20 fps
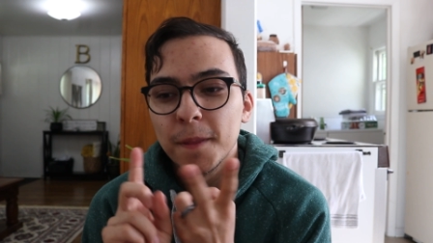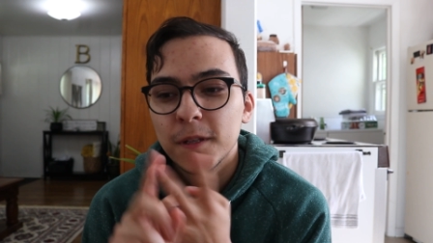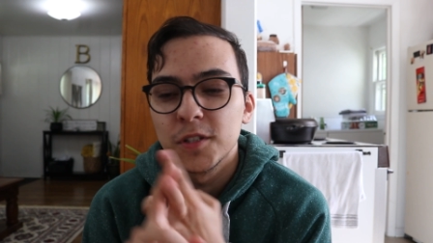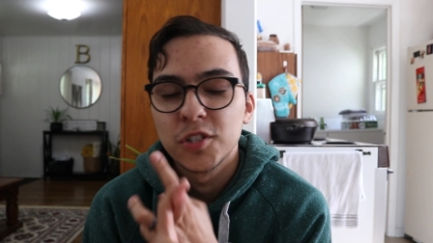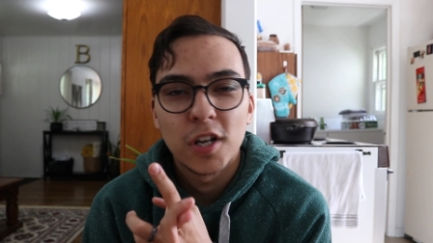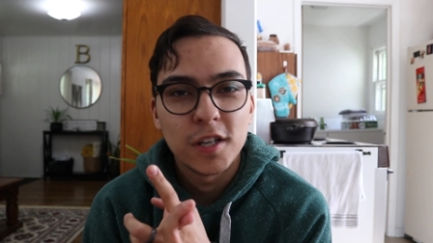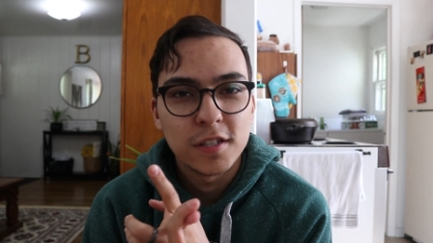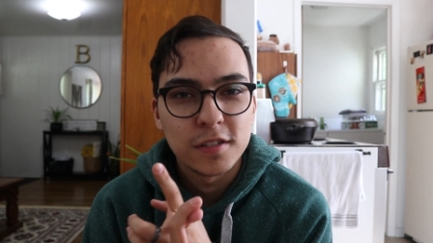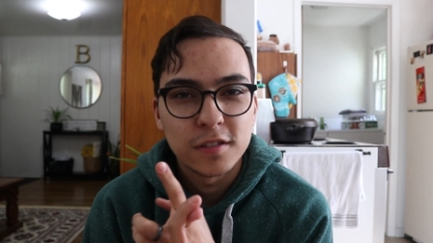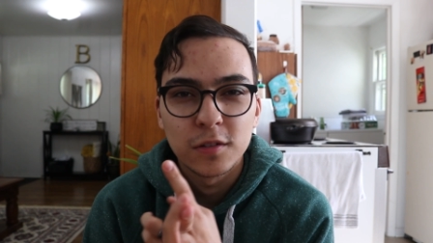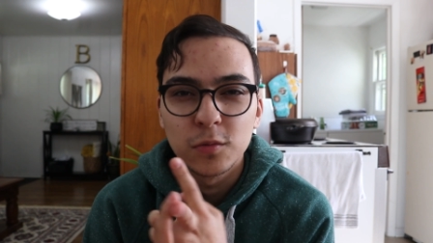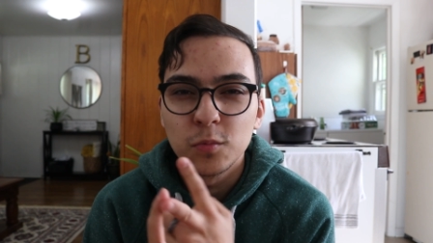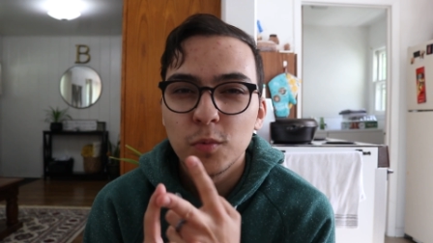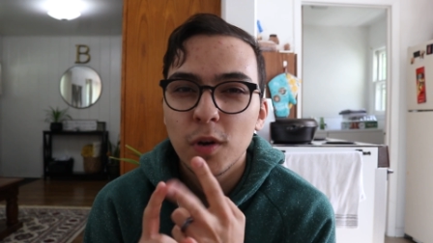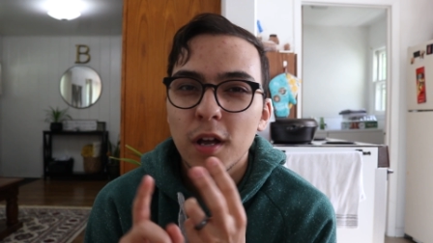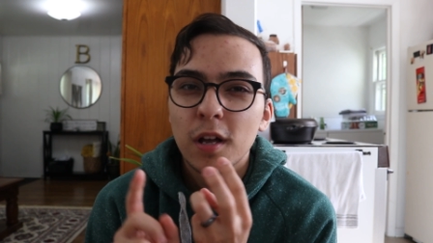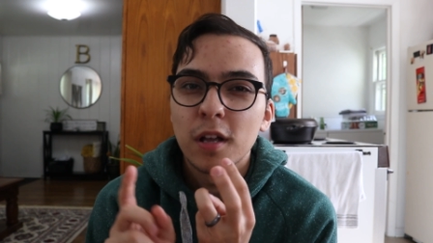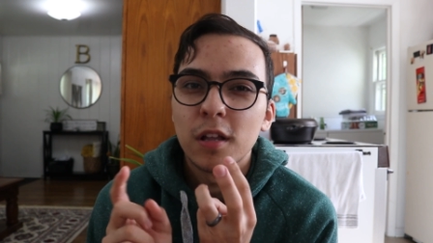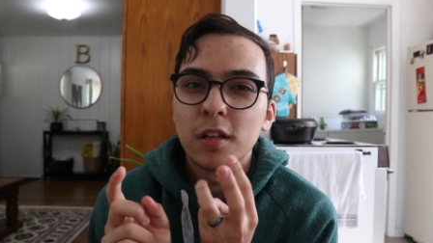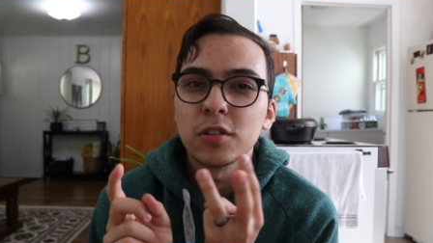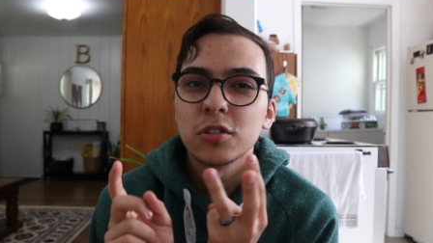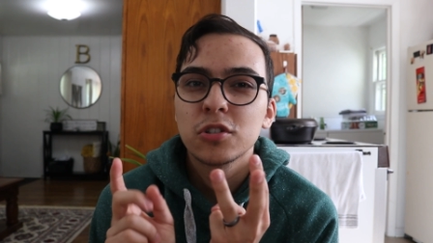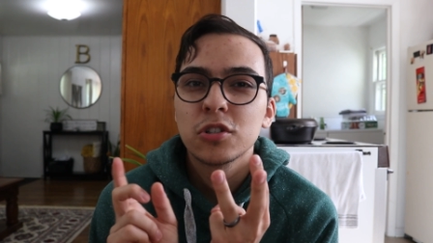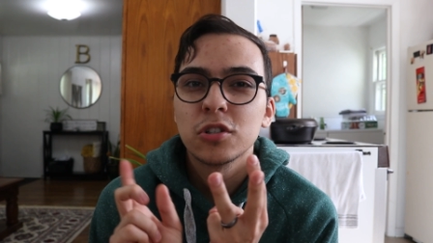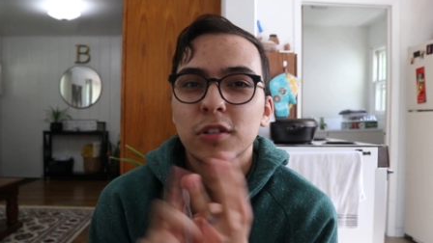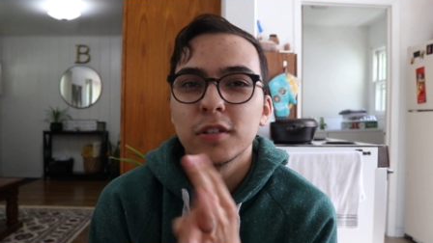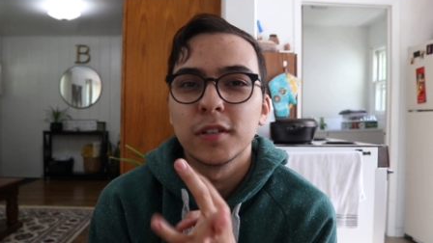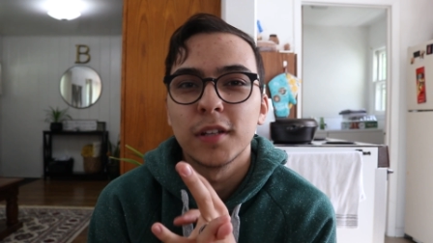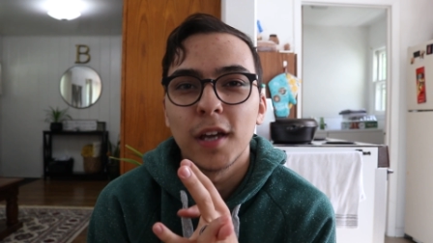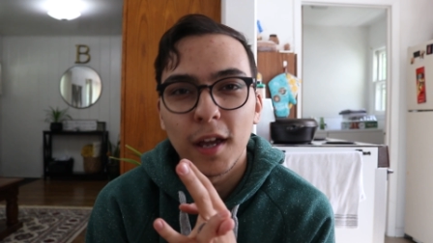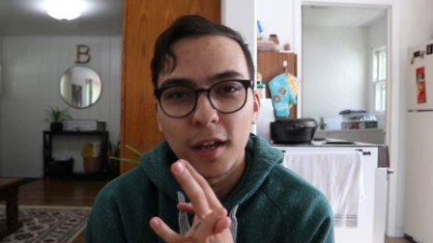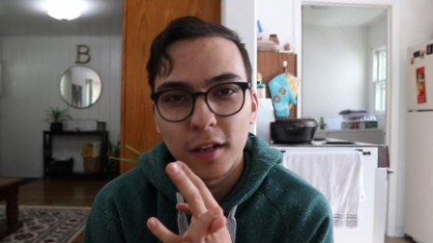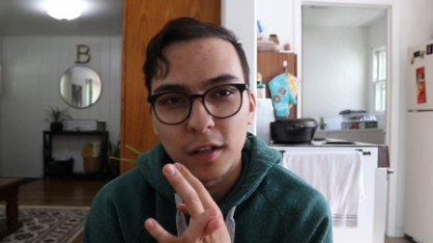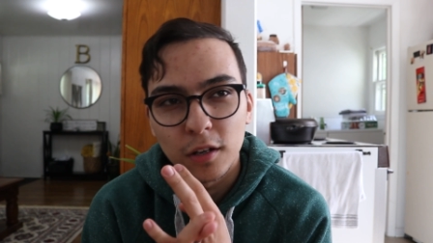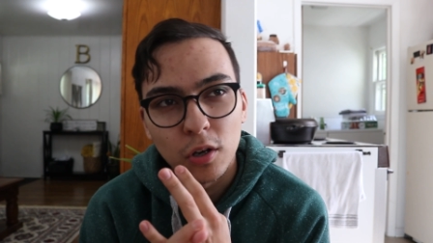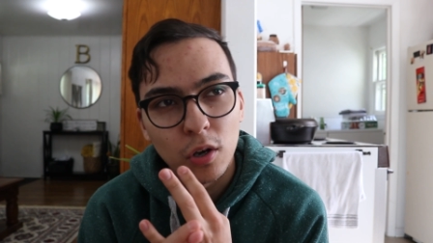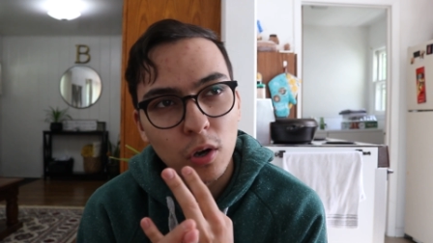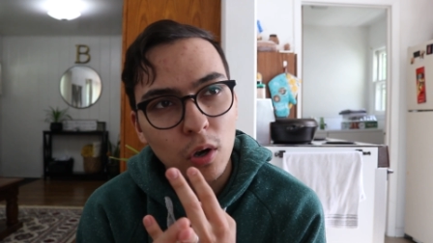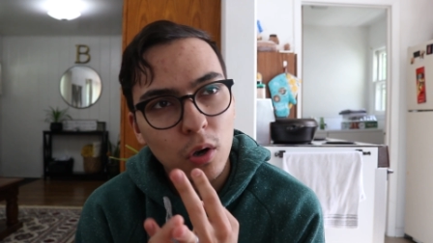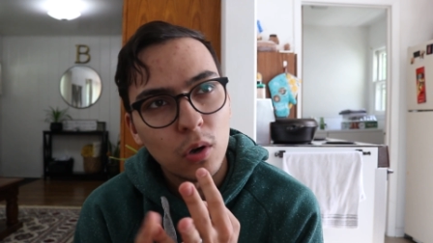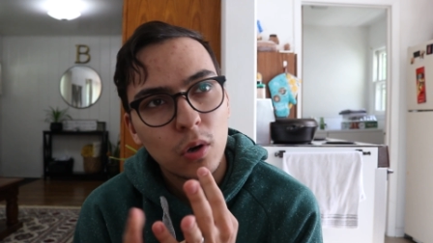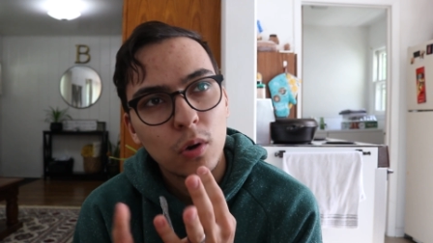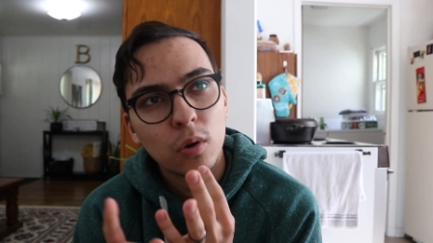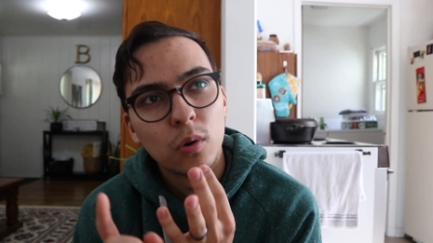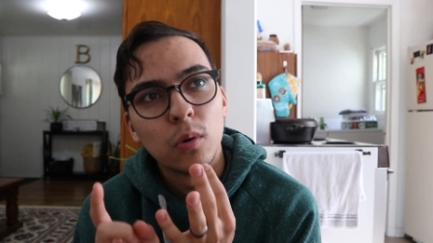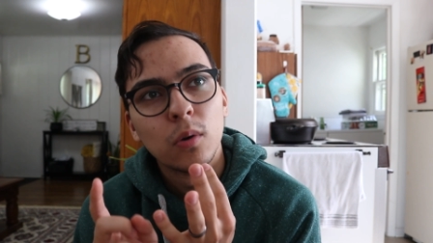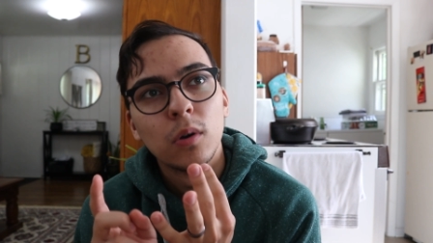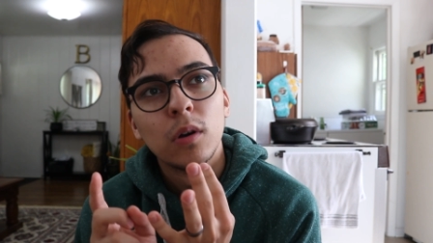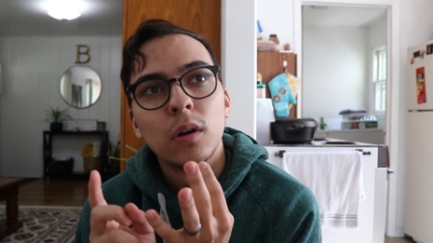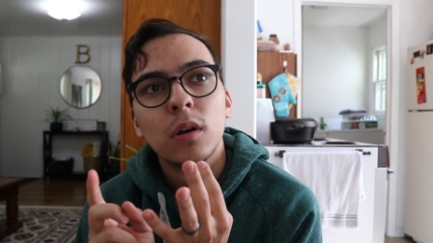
Justin Welsh, Dan Koe,